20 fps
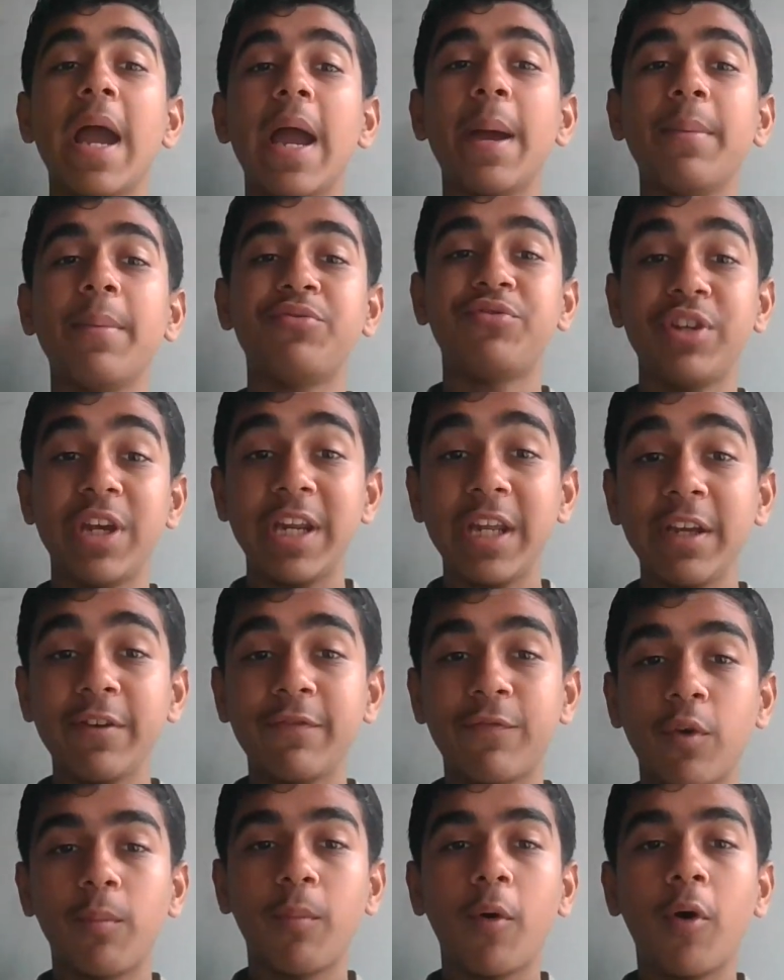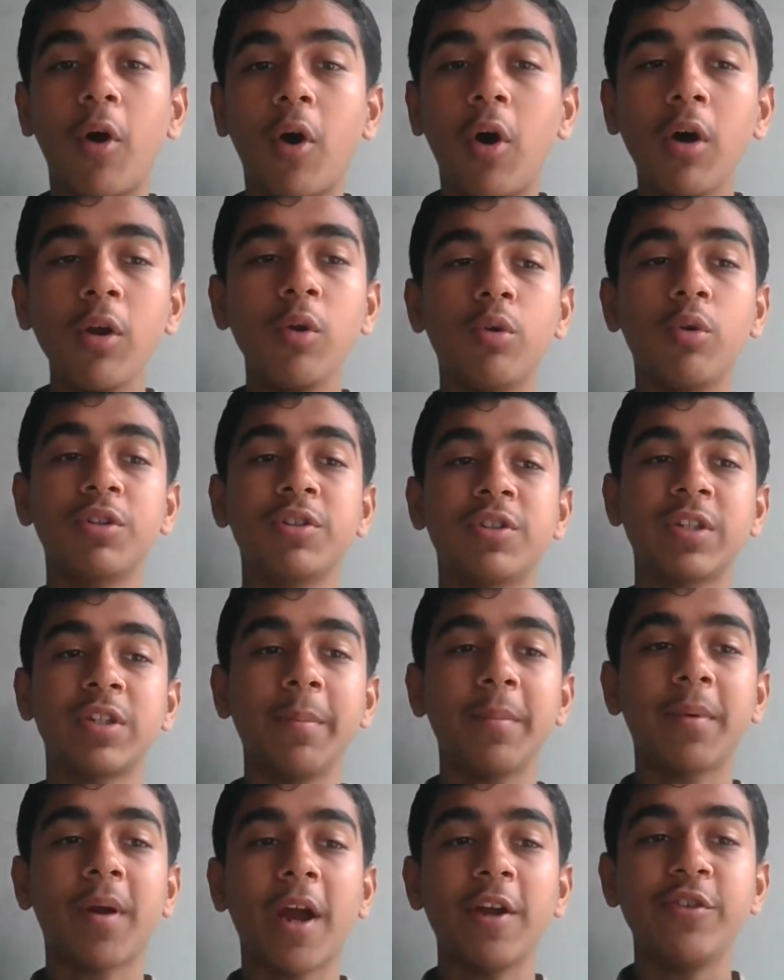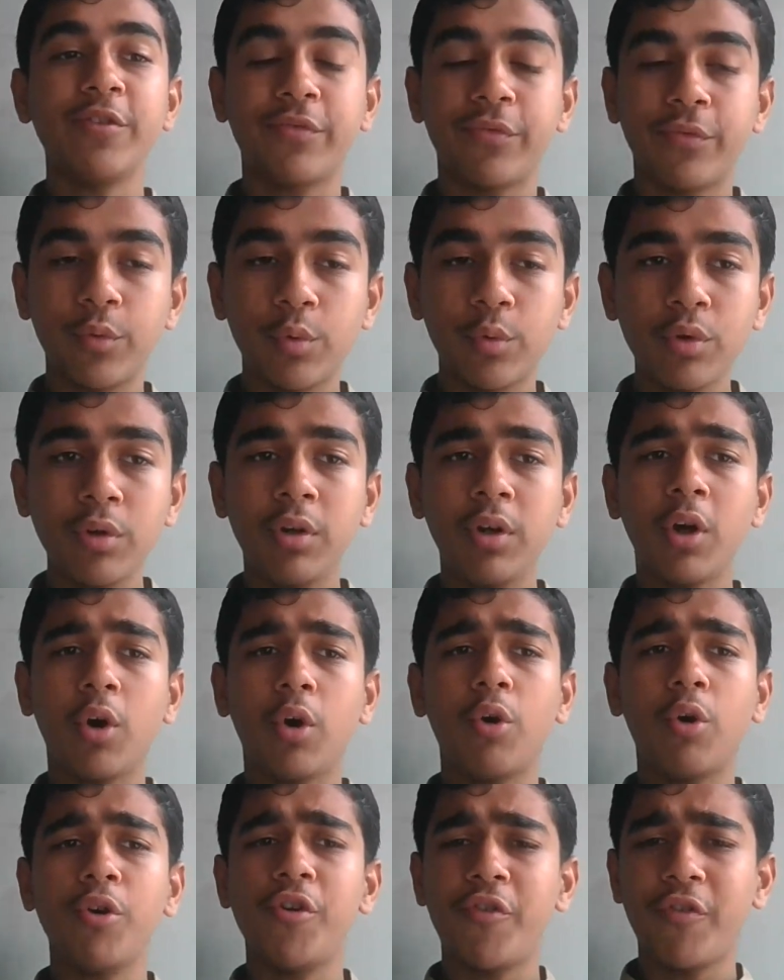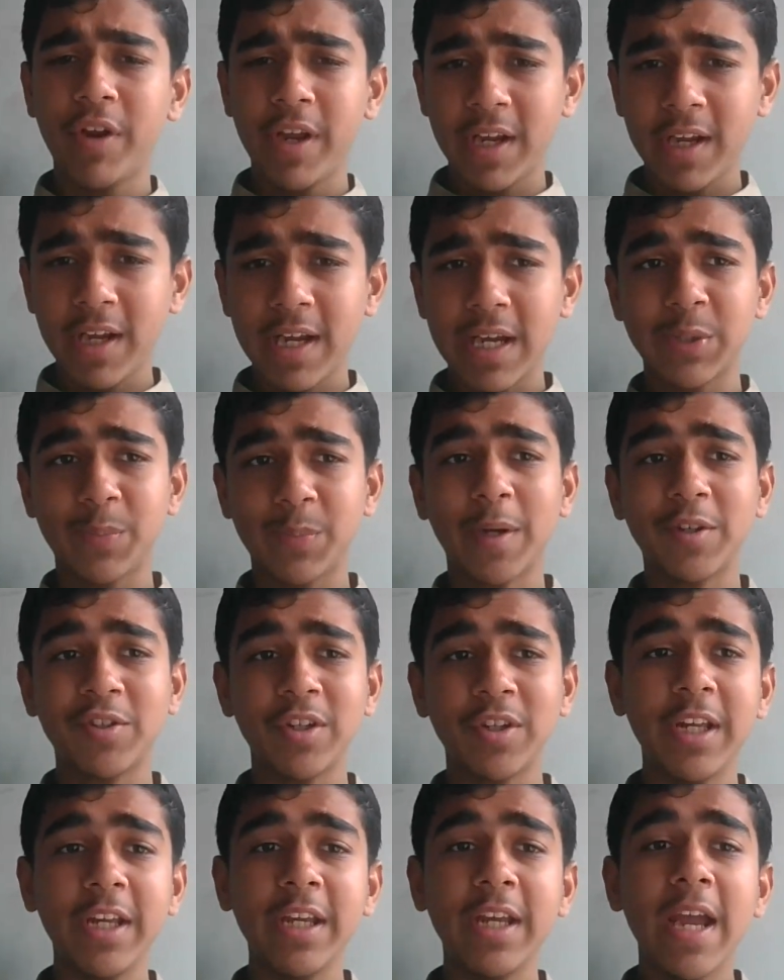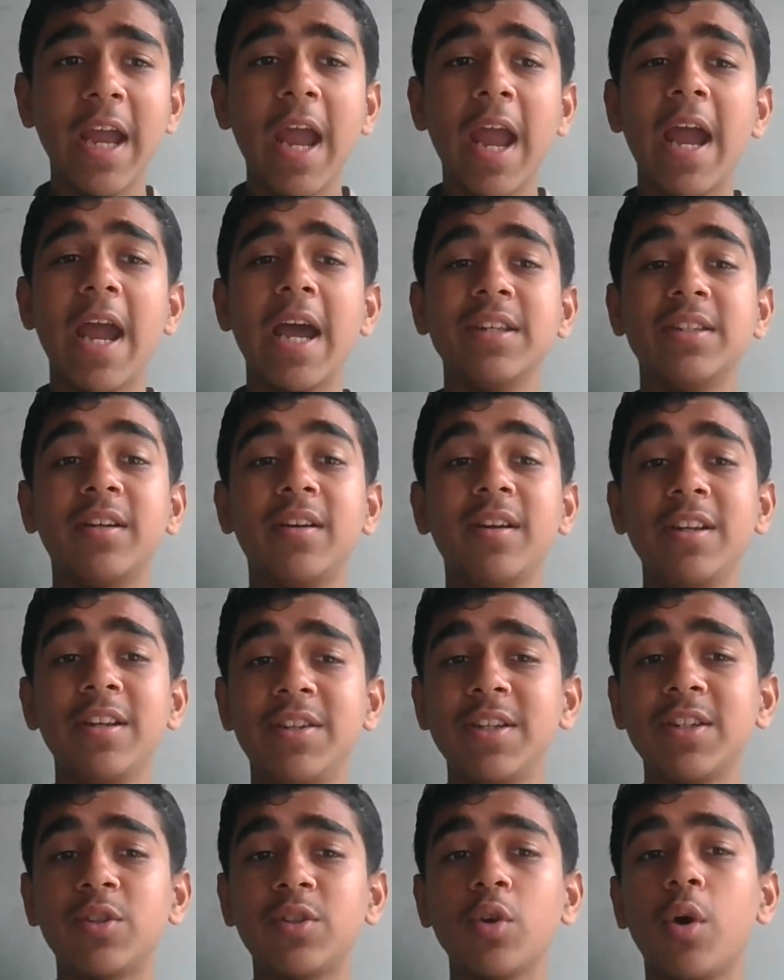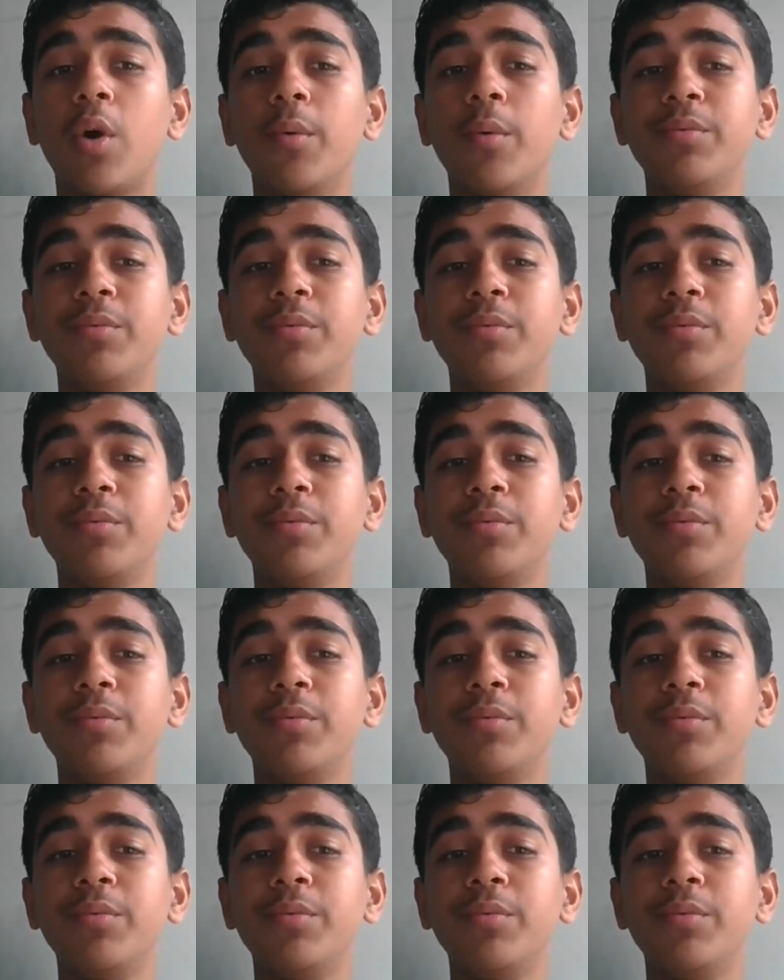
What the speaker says: abstaining from all or some kinds of food or drink, especially as a religious